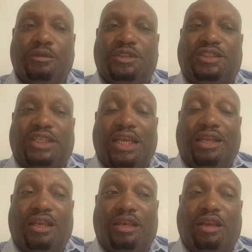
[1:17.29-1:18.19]

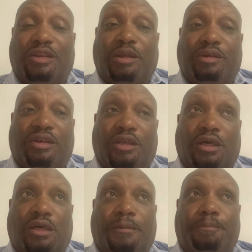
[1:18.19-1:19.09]
stealing,
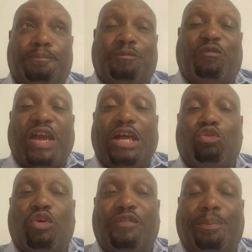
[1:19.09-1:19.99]
the
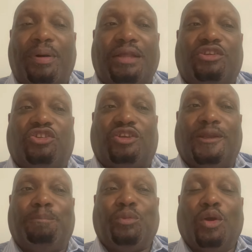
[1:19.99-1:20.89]
value of the Ponzi
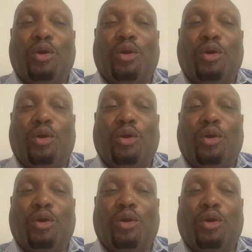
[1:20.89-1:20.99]
scheme,